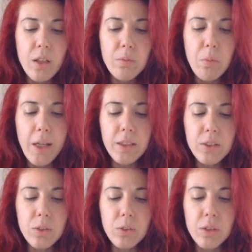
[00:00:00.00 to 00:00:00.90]

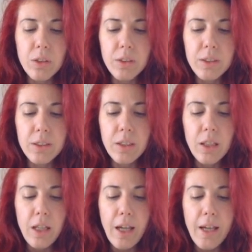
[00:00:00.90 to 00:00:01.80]
minus two thirds
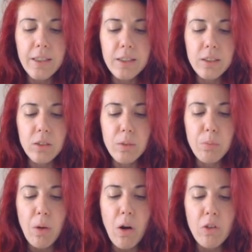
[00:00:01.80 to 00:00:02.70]
x on the
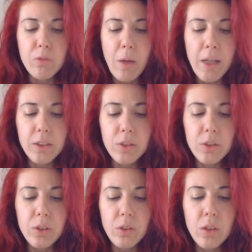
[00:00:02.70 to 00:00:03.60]
power of
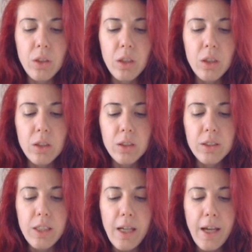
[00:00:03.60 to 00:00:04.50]
minus two
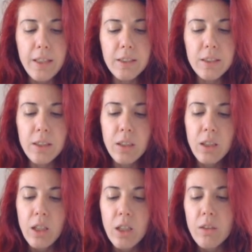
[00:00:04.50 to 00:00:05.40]
dx.
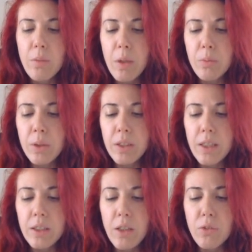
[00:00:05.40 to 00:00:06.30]
Remember
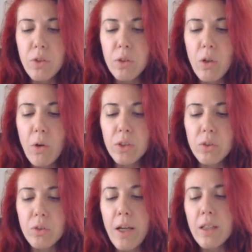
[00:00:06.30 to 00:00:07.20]
that if you're going
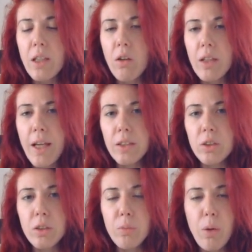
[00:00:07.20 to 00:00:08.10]
to write down
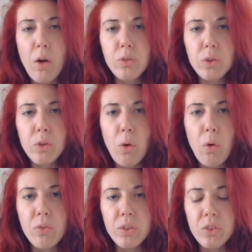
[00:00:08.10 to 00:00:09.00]
x on the power of two
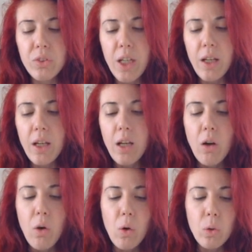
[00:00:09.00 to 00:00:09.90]
over three
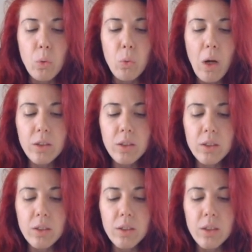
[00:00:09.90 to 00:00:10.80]
or one
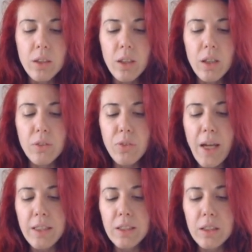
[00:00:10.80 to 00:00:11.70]
third of
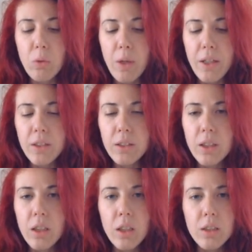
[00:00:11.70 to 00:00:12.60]
x squared,
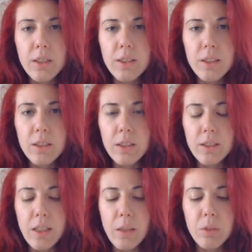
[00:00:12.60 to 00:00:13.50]
this is the
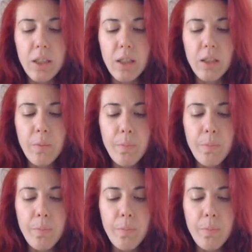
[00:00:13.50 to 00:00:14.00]
same thing.